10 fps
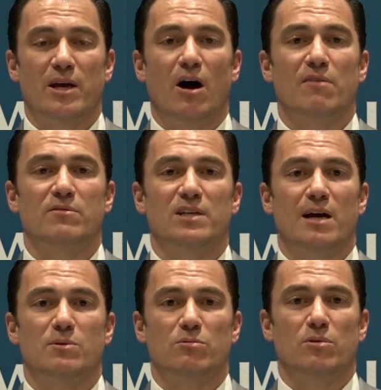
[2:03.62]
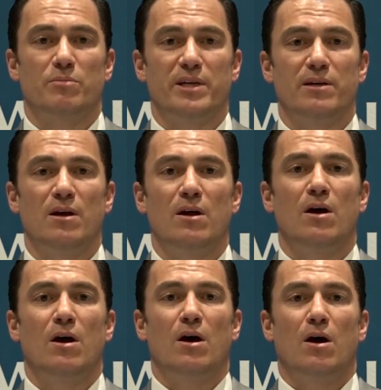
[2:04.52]
they oftentimes will be
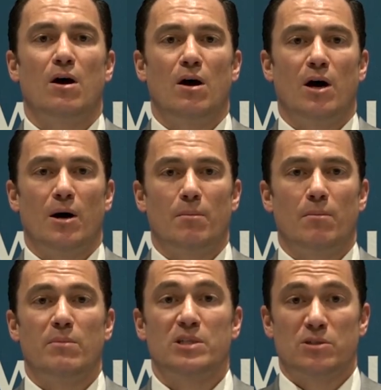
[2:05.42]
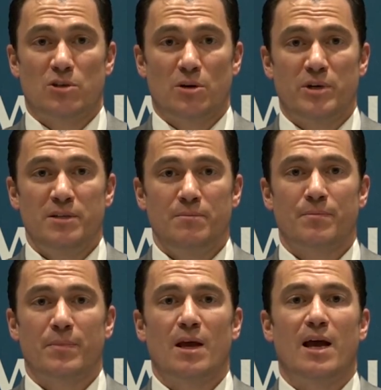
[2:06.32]
misinterpreted,
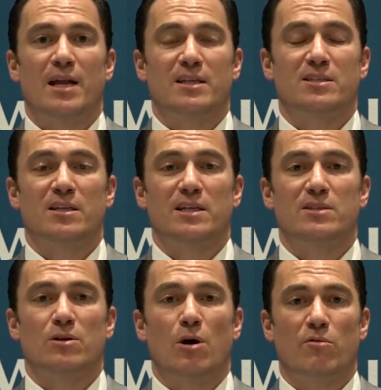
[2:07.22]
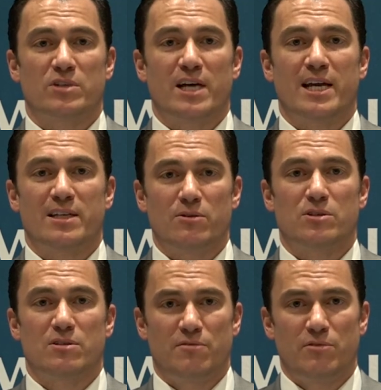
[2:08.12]
and this can lead to
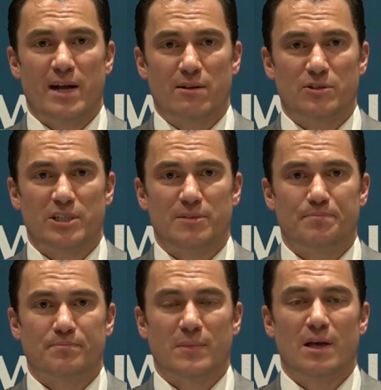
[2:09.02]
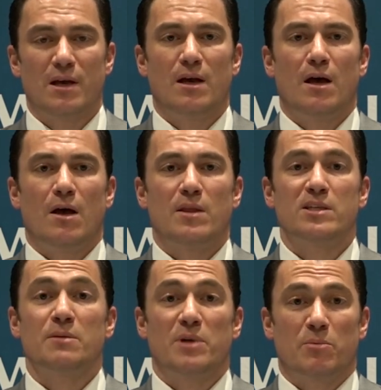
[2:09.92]
overdiagnosis of food allergy. This
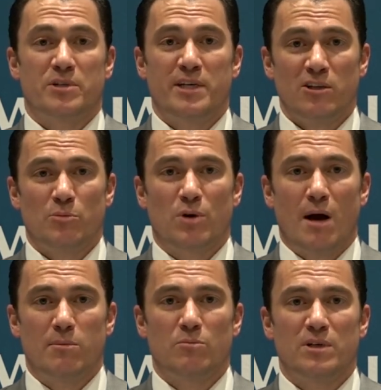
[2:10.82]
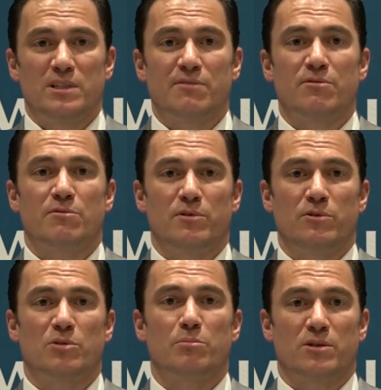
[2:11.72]
can be a particular problem when different
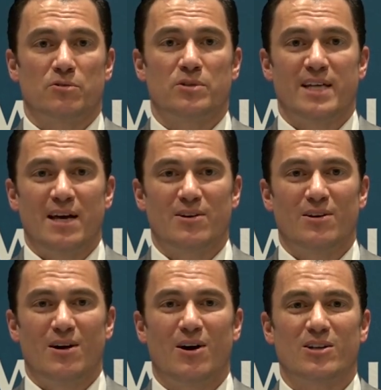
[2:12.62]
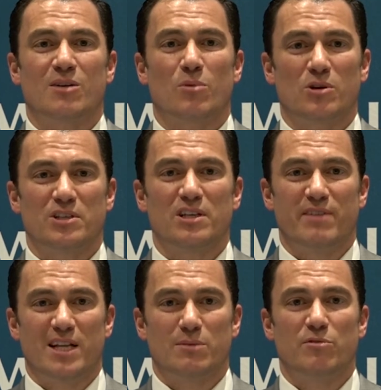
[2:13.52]
foods are bundled together on commercially
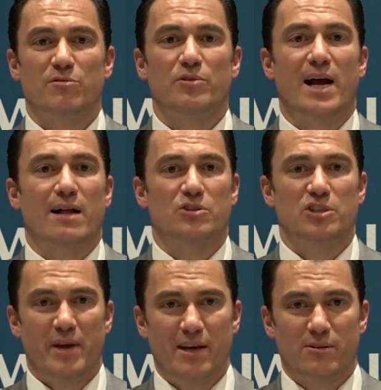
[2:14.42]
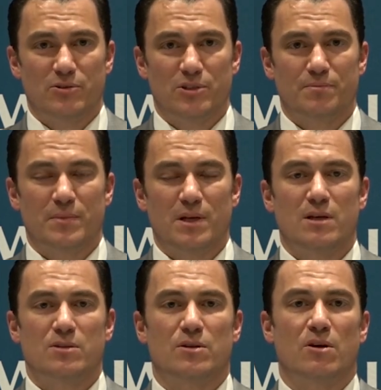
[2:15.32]
available food allergy panels.
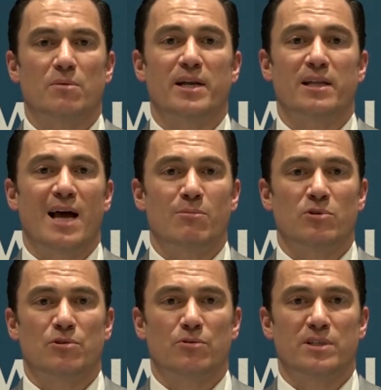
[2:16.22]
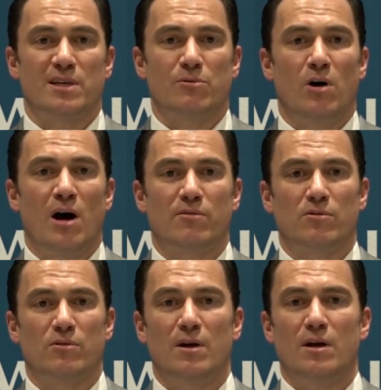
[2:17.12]
So there are many laboratories that will offer